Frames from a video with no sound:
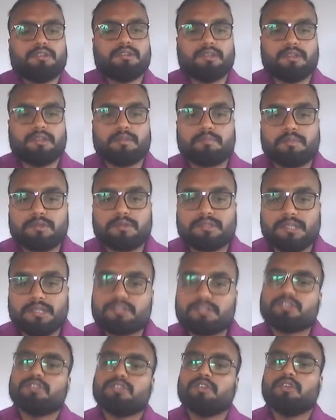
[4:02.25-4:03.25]
in
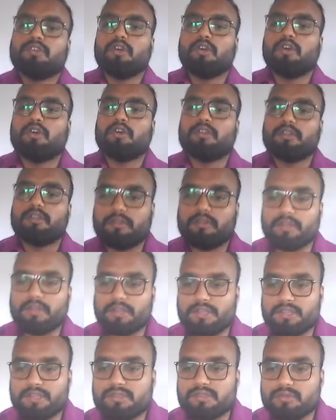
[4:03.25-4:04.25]
present or
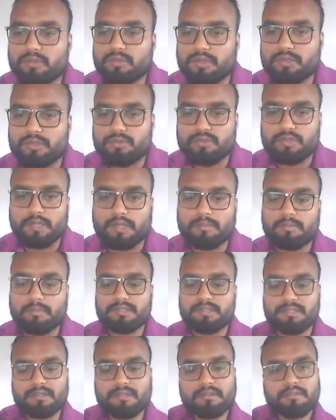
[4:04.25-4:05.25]
it is going to take
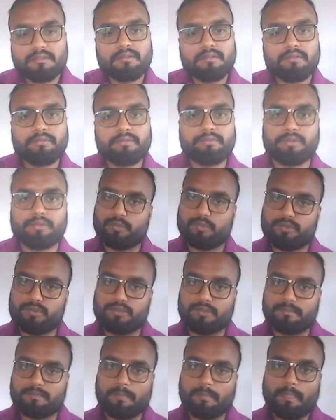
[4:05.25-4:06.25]
place in future.